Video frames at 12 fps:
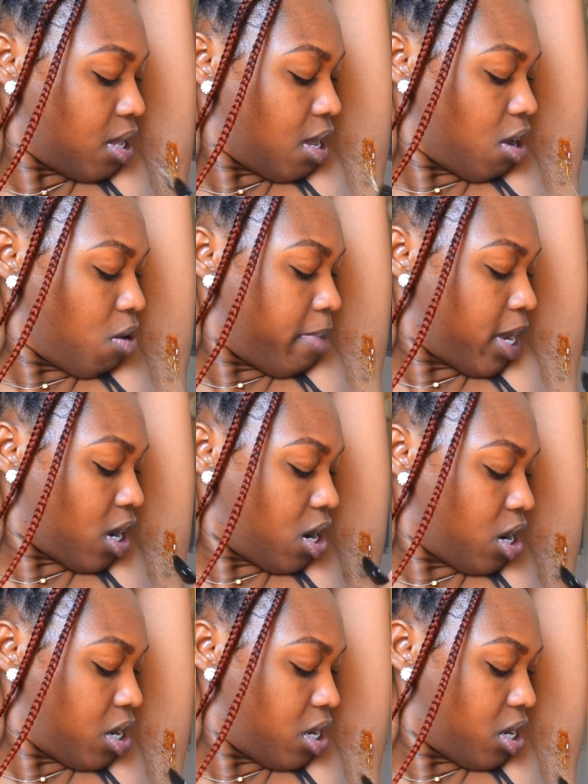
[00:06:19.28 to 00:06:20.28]
Oh my
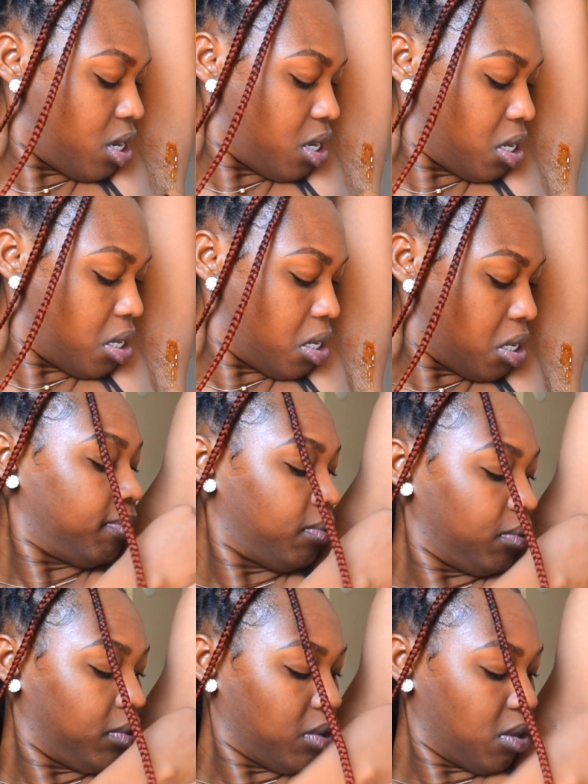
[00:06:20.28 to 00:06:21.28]
God.
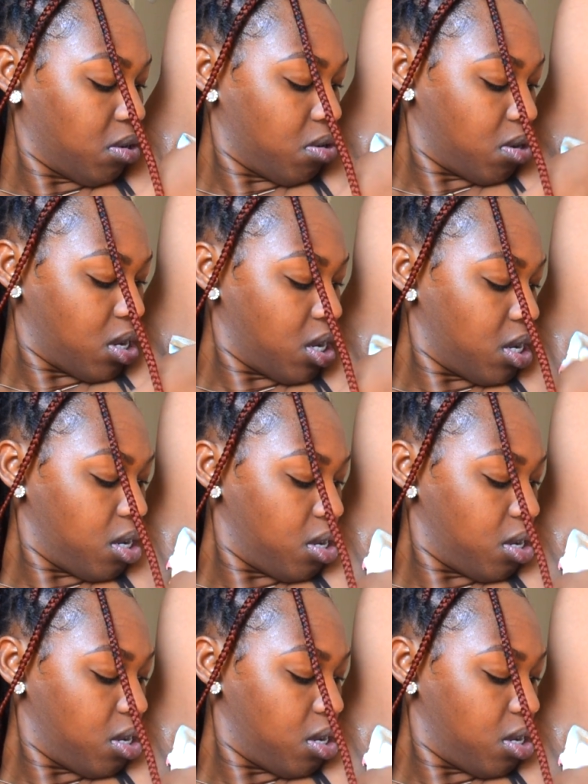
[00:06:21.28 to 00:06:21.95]
Okay.